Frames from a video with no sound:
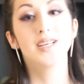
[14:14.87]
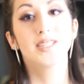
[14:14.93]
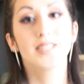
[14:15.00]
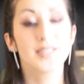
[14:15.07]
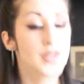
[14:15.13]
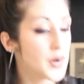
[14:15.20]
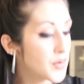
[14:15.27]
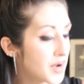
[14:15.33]

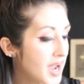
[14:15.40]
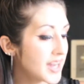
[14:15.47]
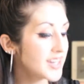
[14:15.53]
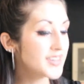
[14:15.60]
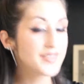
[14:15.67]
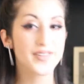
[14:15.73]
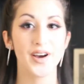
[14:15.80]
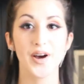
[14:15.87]
so
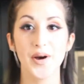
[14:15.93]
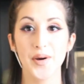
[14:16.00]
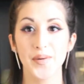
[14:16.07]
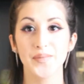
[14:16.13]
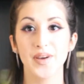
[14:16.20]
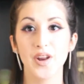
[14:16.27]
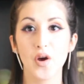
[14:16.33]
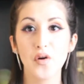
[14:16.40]
kind
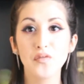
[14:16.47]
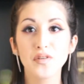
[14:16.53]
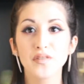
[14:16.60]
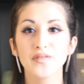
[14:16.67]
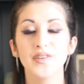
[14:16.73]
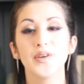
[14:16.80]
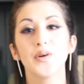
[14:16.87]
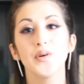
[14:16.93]
of an
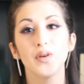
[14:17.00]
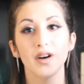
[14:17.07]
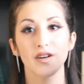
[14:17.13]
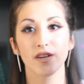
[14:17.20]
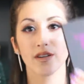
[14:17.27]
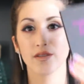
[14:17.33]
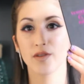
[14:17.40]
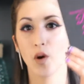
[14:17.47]
overview
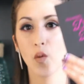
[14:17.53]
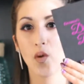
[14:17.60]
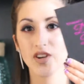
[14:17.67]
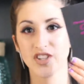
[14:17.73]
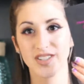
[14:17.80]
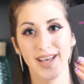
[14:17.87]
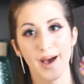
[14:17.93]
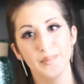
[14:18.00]
of what
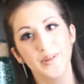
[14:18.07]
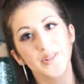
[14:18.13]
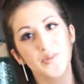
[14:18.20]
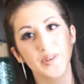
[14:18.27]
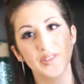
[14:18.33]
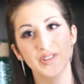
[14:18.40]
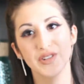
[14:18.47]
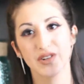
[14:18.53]
just happened
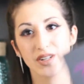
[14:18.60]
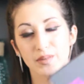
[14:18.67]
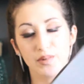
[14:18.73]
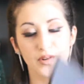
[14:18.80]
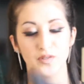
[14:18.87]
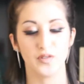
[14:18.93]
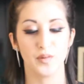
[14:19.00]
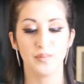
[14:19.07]
with the Dirty
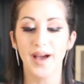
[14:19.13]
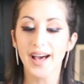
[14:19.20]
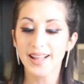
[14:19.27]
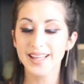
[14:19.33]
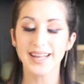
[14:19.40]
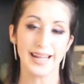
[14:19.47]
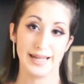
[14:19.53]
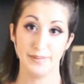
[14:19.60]
Beautiful
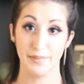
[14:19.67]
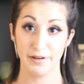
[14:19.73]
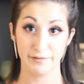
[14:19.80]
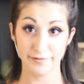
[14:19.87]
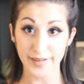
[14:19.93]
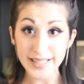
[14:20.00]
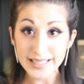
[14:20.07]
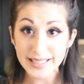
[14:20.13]
palette on my
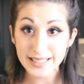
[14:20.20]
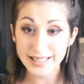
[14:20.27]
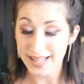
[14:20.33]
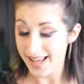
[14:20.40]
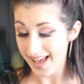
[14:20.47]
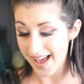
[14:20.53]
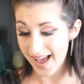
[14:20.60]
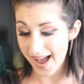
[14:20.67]
face.
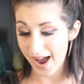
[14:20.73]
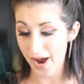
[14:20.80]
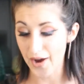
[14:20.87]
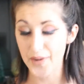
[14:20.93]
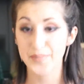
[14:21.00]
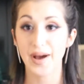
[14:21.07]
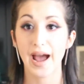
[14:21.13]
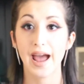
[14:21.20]

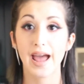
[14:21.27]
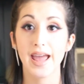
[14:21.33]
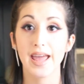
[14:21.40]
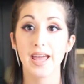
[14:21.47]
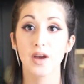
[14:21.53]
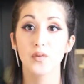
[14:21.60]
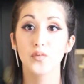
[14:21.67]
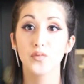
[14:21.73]

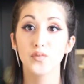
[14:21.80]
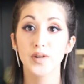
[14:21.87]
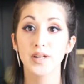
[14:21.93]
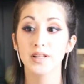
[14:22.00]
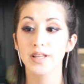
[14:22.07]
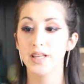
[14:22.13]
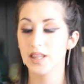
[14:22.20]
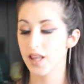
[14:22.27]
I
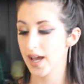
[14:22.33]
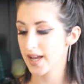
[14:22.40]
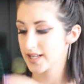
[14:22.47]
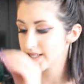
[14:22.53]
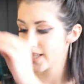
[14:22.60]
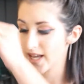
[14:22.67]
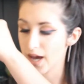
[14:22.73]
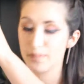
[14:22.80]
really
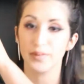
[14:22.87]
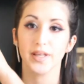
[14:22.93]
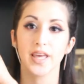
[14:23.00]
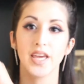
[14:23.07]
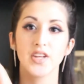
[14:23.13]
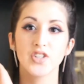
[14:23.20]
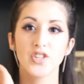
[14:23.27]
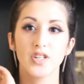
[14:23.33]
liked the
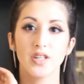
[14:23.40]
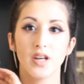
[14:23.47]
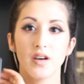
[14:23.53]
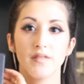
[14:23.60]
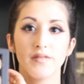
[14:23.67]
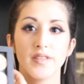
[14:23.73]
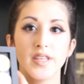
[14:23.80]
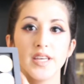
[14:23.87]
application
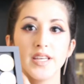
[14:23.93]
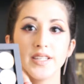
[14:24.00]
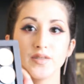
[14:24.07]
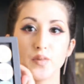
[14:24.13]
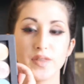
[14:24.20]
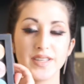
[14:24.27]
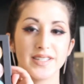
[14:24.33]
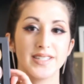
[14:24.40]
of these
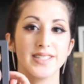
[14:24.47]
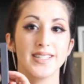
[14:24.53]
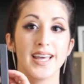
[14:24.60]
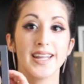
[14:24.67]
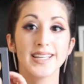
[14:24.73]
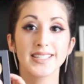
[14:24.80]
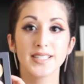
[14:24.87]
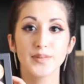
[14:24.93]
with a
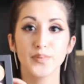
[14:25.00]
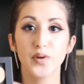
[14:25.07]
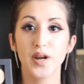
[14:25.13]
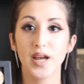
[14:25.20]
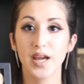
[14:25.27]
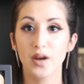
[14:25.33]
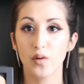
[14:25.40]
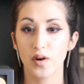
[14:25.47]
setting
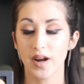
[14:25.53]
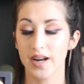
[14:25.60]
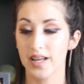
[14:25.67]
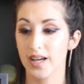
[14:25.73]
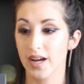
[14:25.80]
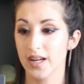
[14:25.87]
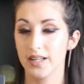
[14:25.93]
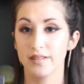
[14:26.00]
spray or any
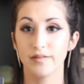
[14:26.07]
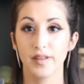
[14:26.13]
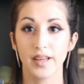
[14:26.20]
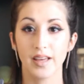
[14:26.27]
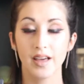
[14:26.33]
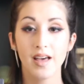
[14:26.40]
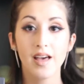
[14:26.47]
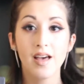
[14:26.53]
kind of like